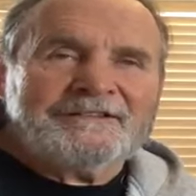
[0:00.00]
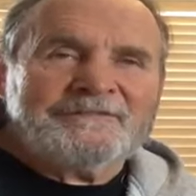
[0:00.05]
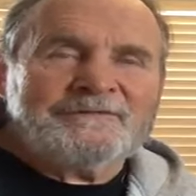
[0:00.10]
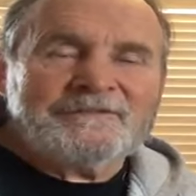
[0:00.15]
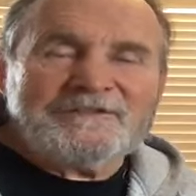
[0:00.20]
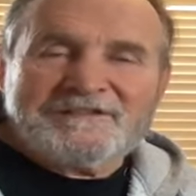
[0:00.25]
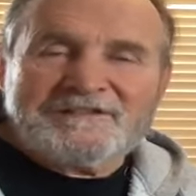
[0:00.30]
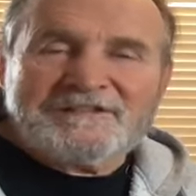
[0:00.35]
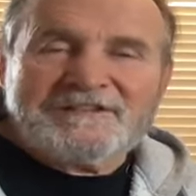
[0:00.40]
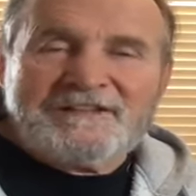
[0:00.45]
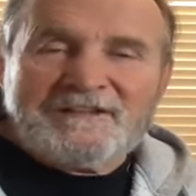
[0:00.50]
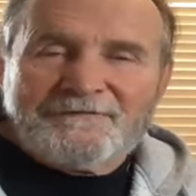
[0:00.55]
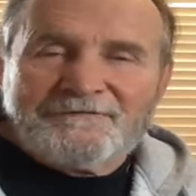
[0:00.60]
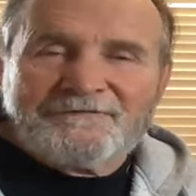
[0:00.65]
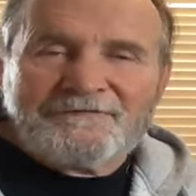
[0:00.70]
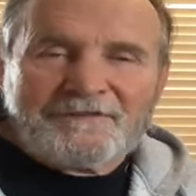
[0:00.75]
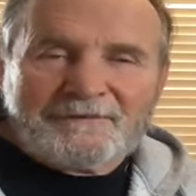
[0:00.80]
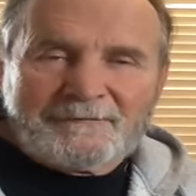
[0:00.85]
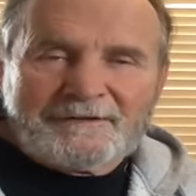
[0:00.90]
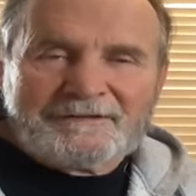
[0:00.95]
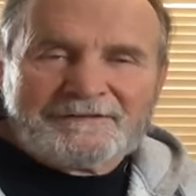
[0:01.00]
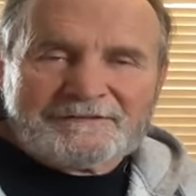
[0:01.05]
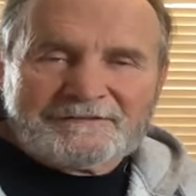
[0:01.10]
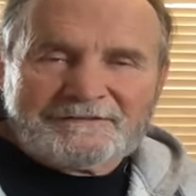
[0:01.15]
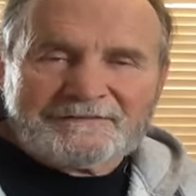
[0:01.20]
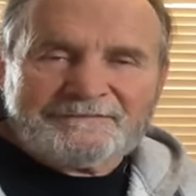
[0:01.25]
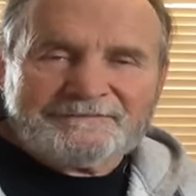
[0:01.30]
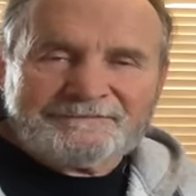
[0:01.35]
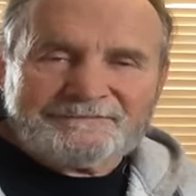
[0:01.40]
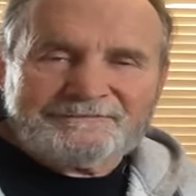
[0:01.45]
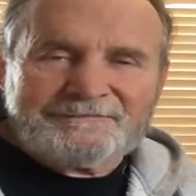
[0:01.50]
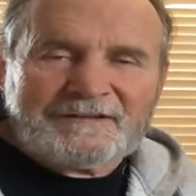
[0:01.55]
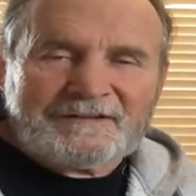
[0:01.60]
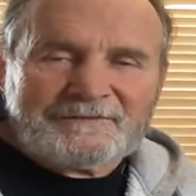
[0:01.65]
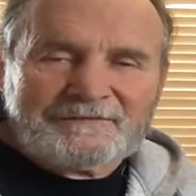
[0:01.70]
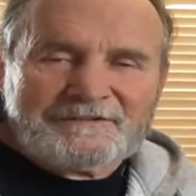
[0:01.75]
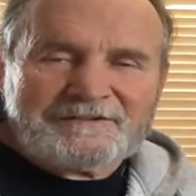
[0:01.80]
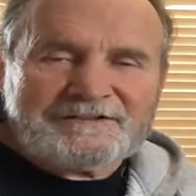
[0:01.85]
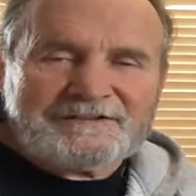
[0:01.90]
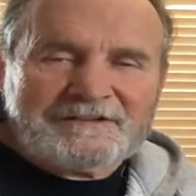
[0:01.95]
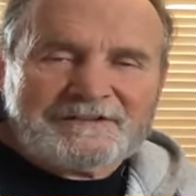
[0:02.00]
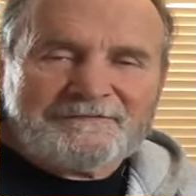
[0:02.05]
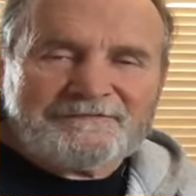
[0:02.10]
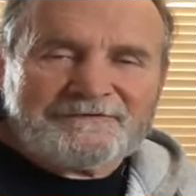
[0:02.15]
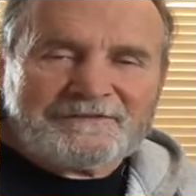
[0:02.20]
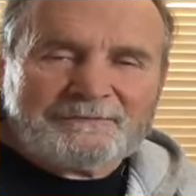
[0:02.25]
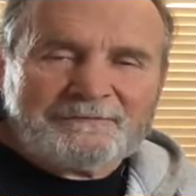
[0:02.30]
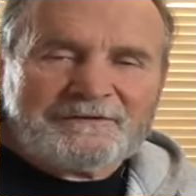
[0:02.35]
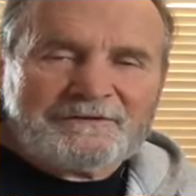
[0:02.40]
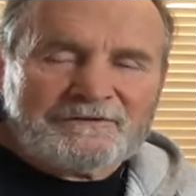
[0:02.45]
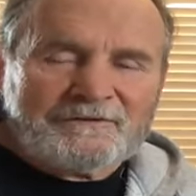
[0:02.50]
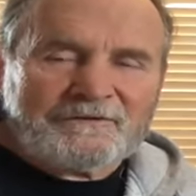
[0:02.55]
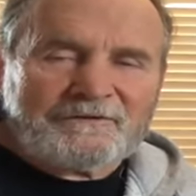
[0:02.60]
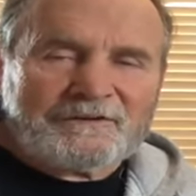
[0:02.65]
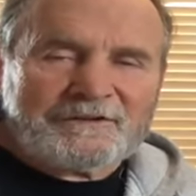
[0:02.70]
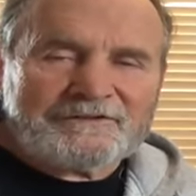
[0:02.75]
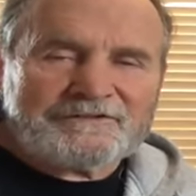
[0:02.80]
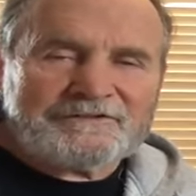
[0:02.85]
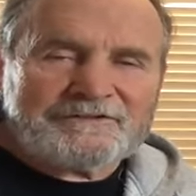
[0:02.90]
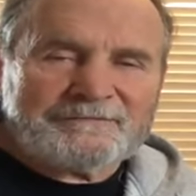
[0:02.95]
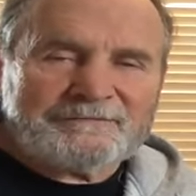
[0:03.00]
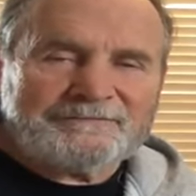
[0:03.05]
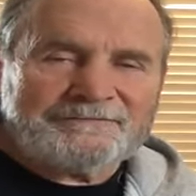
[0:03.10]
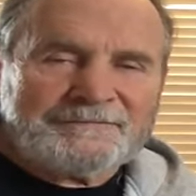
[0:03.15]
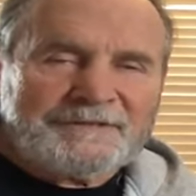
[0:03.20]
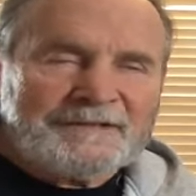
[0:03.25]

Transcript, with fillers: receive from it. I receive from it, no question.